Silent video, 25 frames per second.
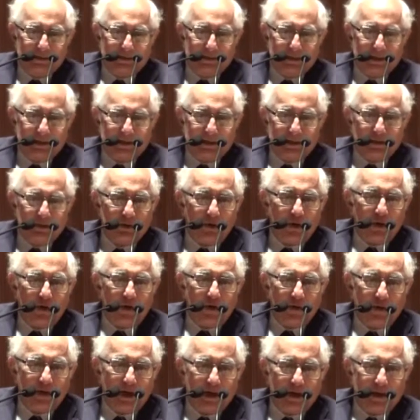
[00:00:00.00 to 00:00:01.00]
that it's no
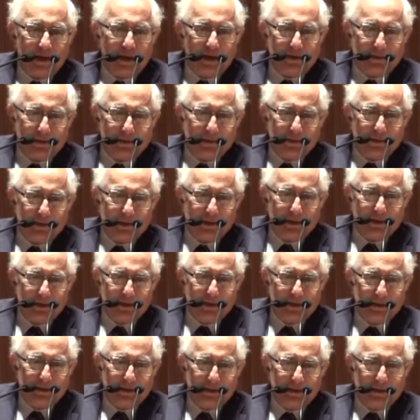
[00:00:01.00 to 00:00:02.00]
longer
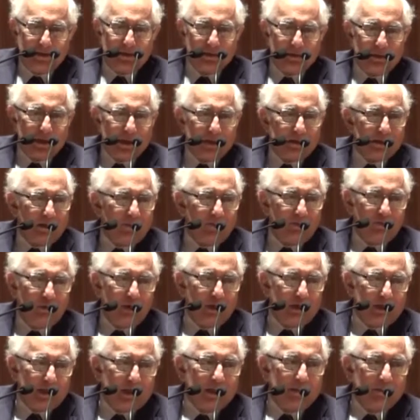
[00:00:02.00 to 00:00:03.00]
necessary to send the
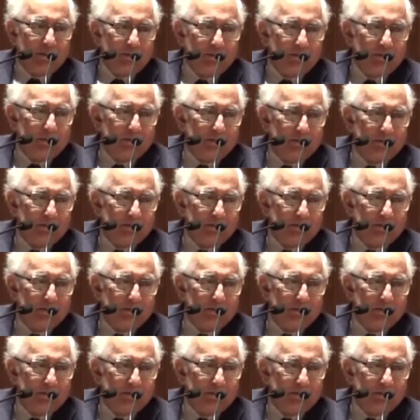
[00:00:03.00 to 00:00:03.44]
full team.